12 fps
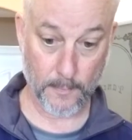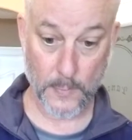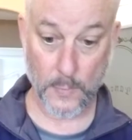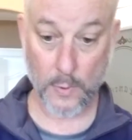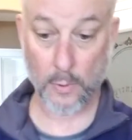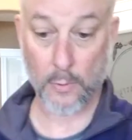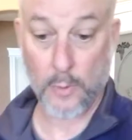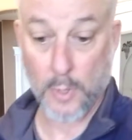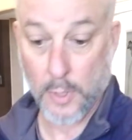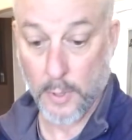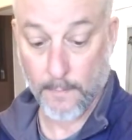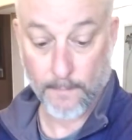All
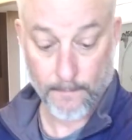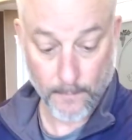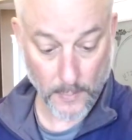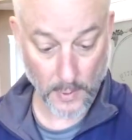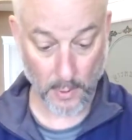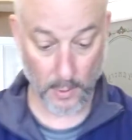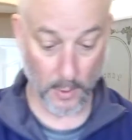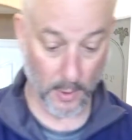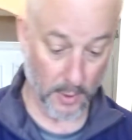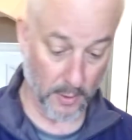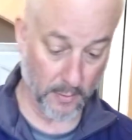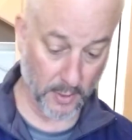right.
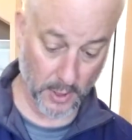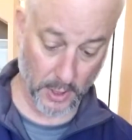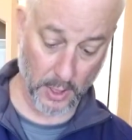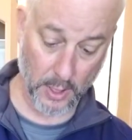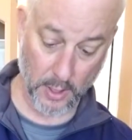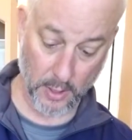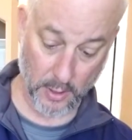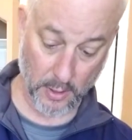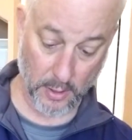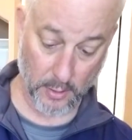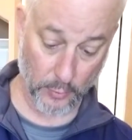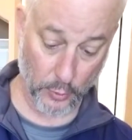Then
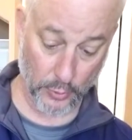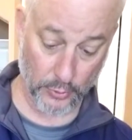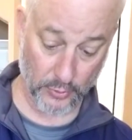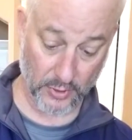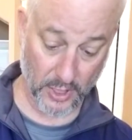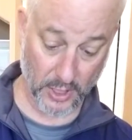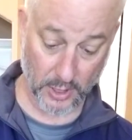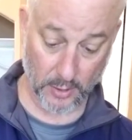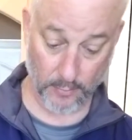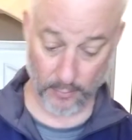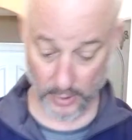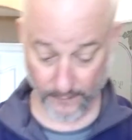I'm going to
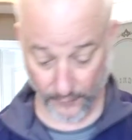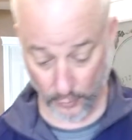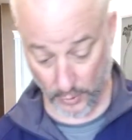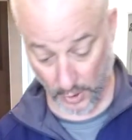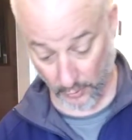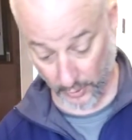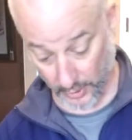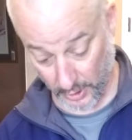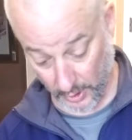take my food coloring and